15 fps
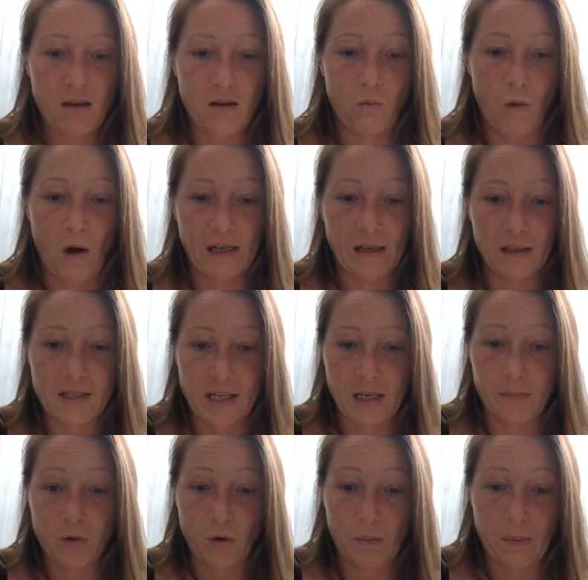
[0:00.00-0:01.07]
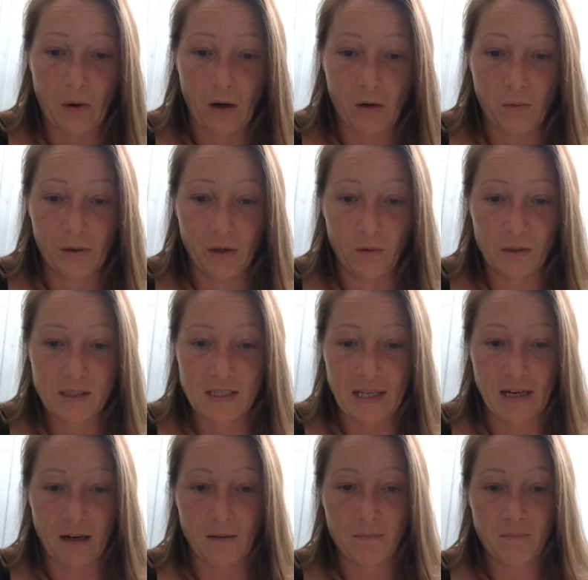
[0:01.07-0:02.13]
Why not take him to a park when no one's
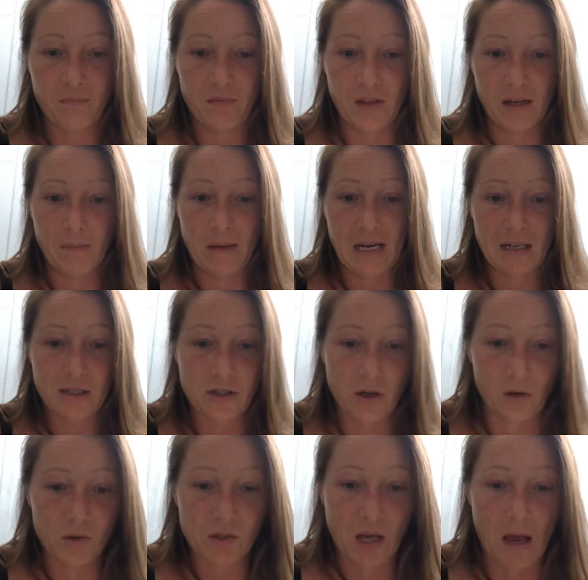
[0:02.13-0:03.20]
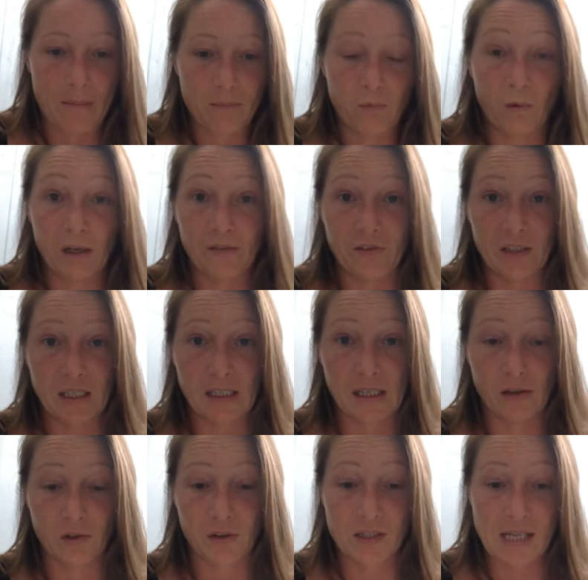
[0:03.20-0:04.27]
there? Then a man shows up. What if he had
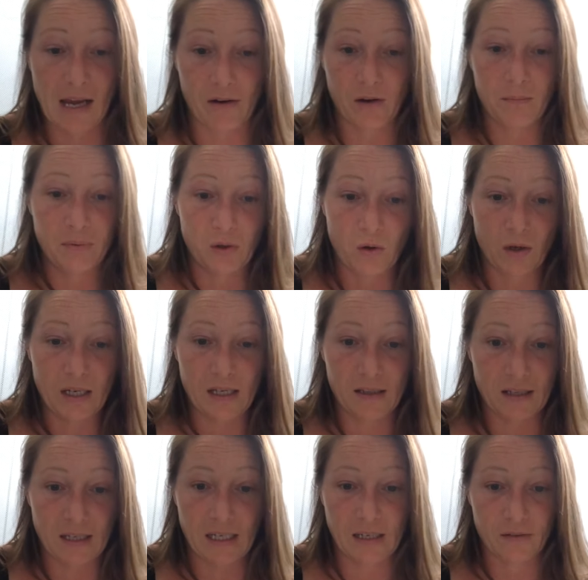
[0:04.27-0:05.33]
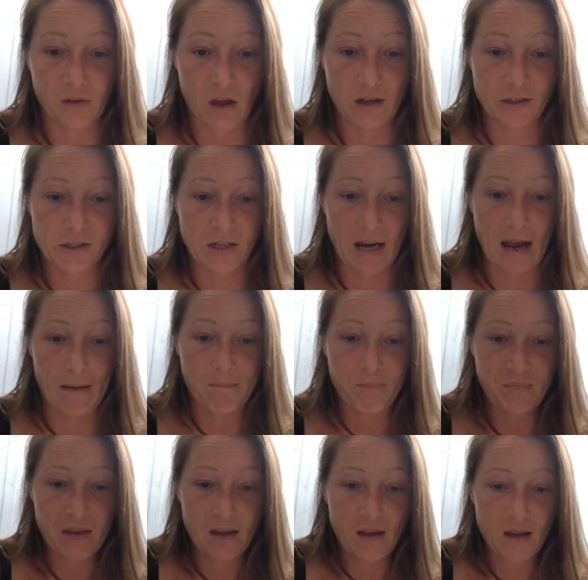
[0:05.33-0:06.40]
killed the town employee that he had lunged at?
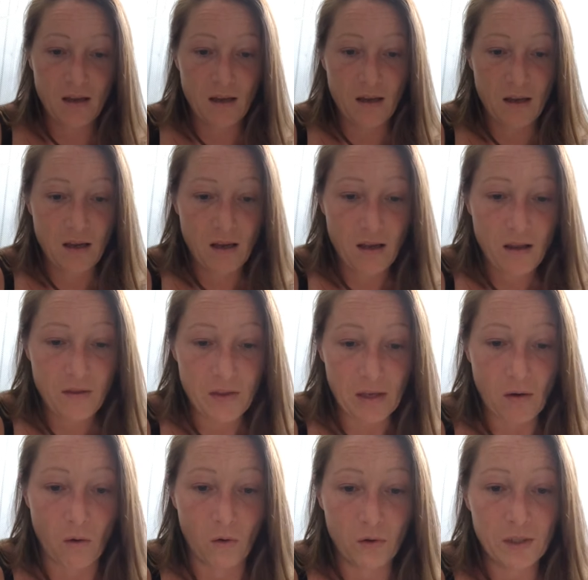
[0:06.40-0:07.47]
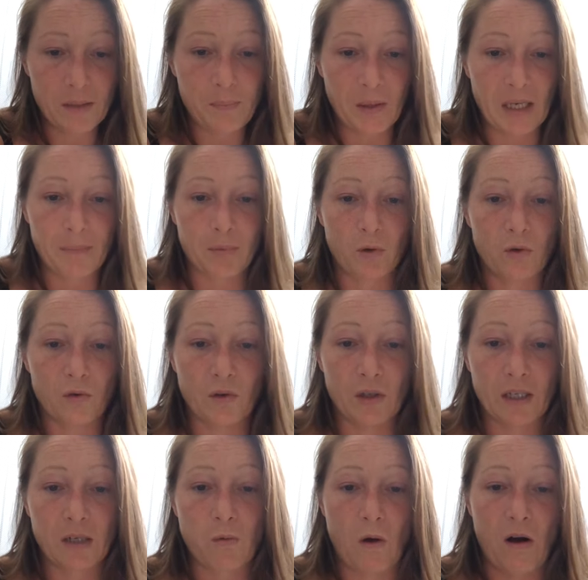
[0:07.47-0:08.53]
The only people who
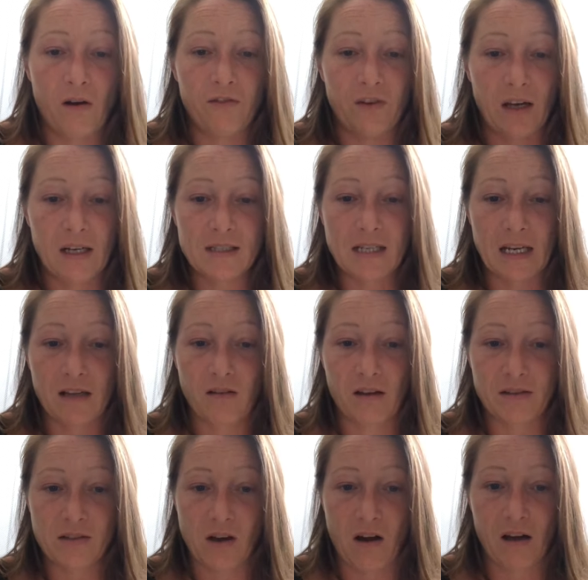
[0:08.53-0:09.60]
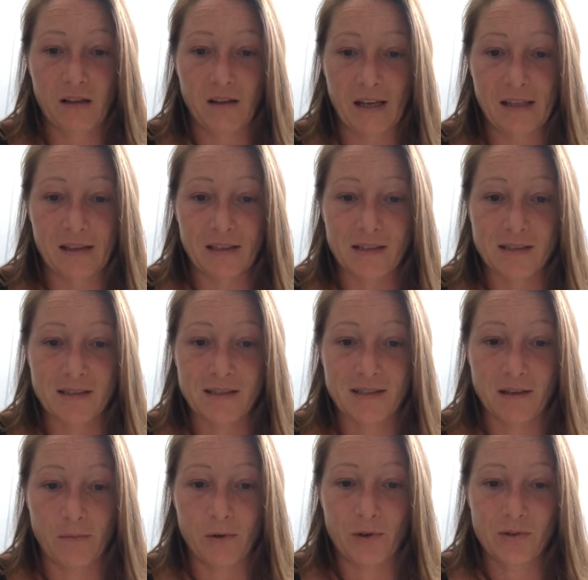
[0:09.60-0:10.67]
really qualify to take a dog like this is
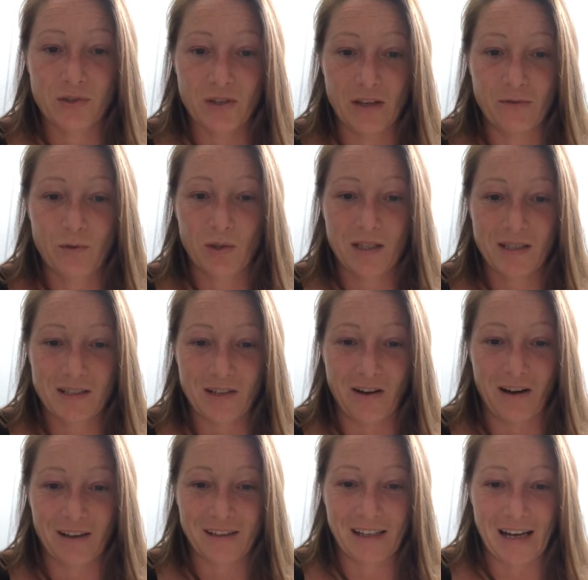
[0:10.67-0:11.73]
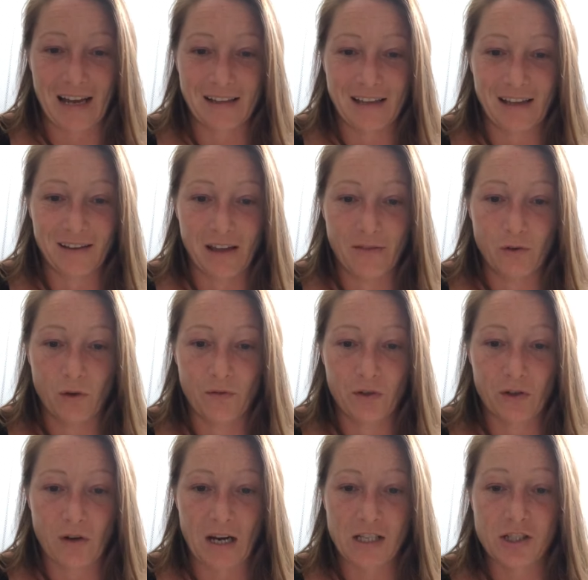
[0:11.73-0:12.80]
someone who's lived with a dog that had that level of
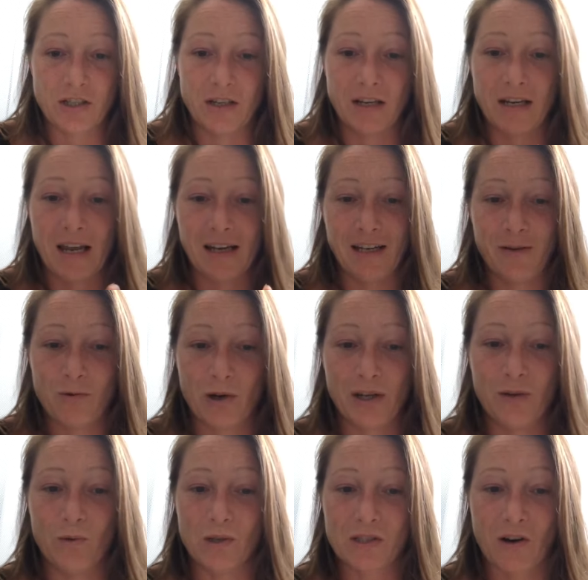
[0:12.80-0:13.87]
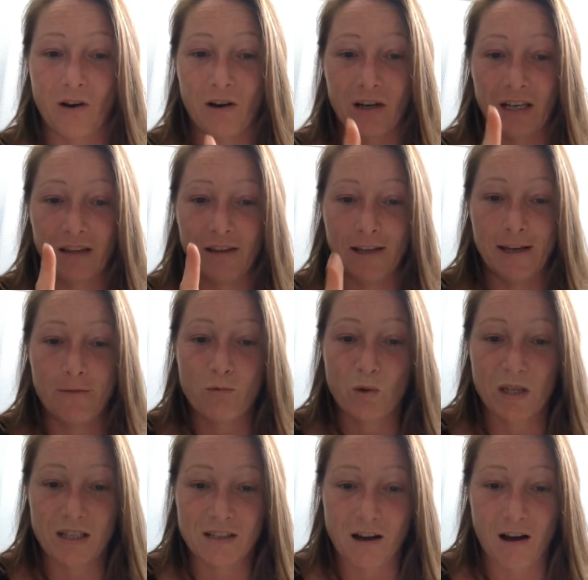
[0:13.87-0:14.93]
aggression, and anyone who has already lived
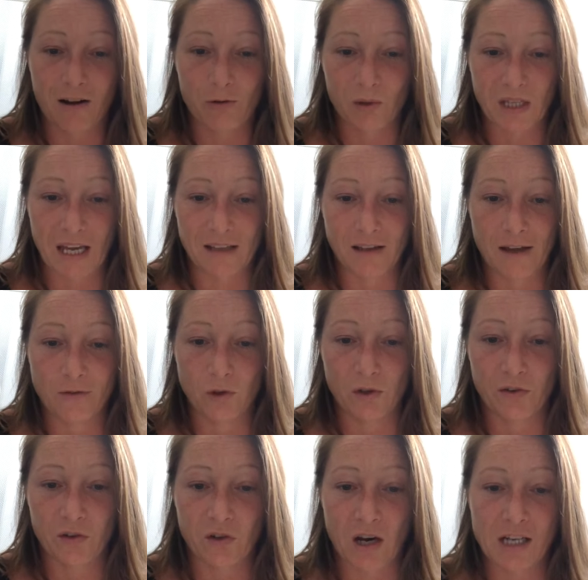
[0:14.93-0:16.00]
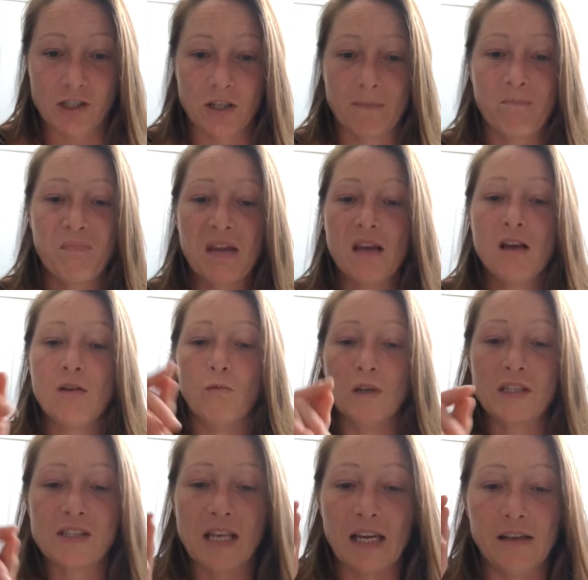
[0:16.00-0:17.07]
with a dog with that level of aggression
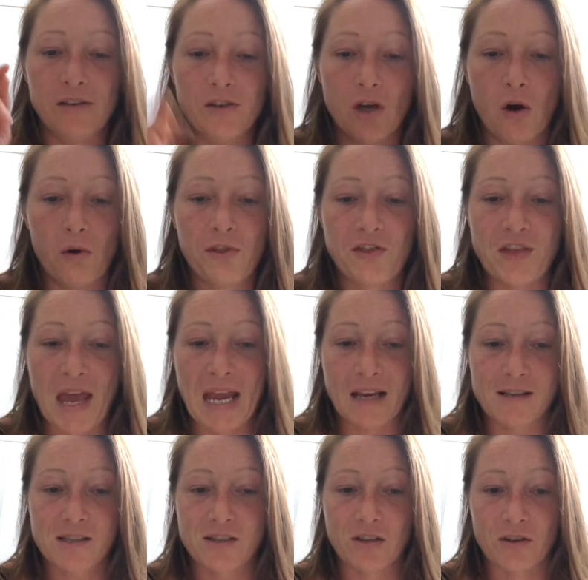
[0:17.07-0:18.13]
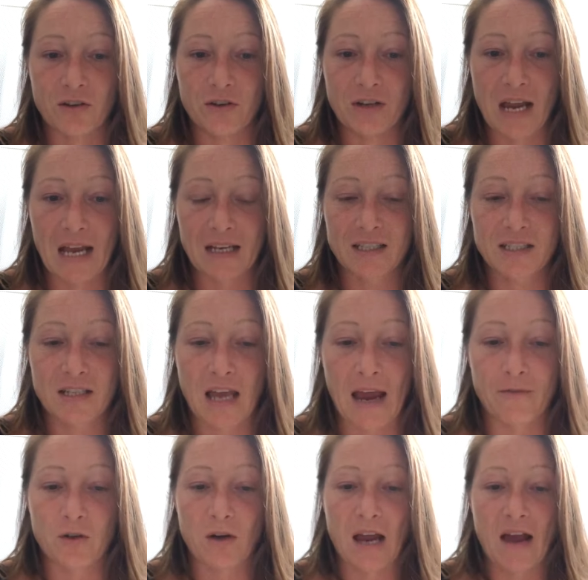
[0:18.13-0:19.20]
would say no thanks to their next
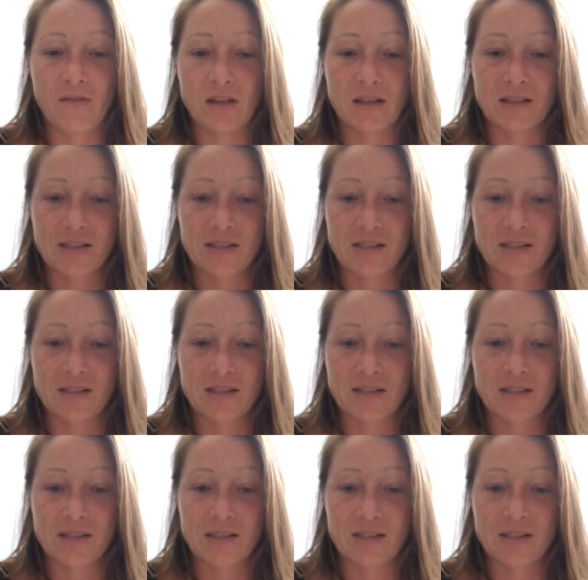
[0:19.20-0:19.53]
after having the